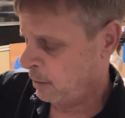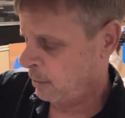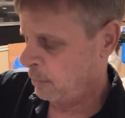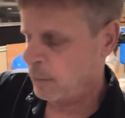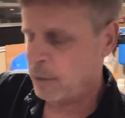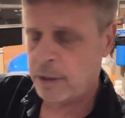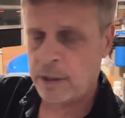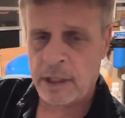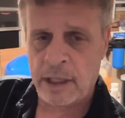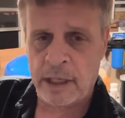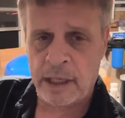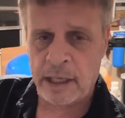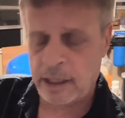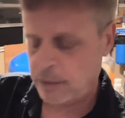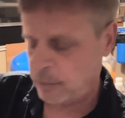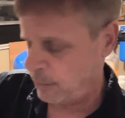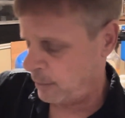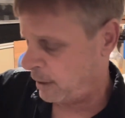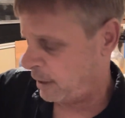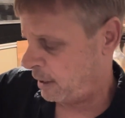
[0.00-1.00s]

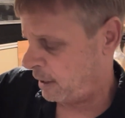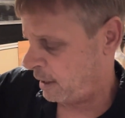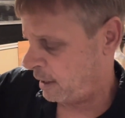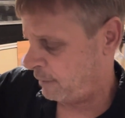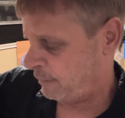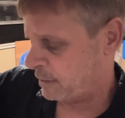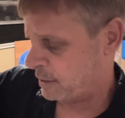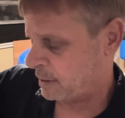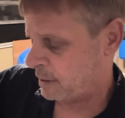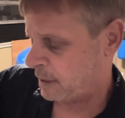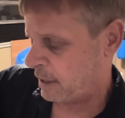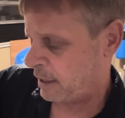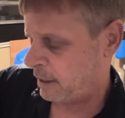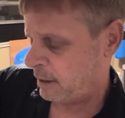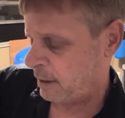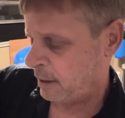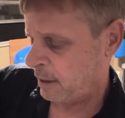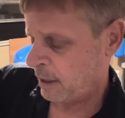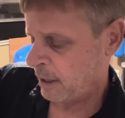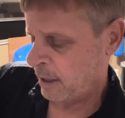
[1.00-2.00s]
the way I have it set.
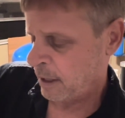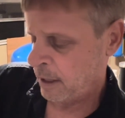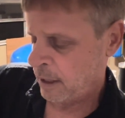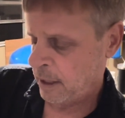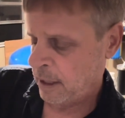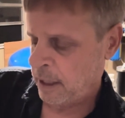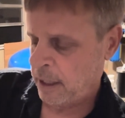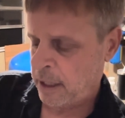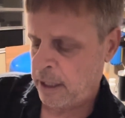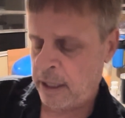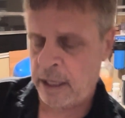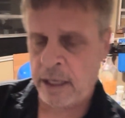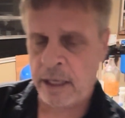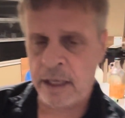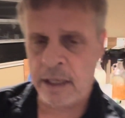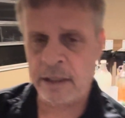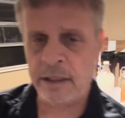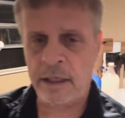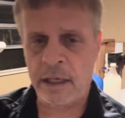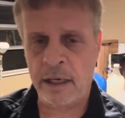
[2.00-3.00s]

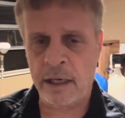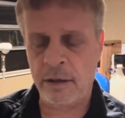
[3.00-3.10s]
And our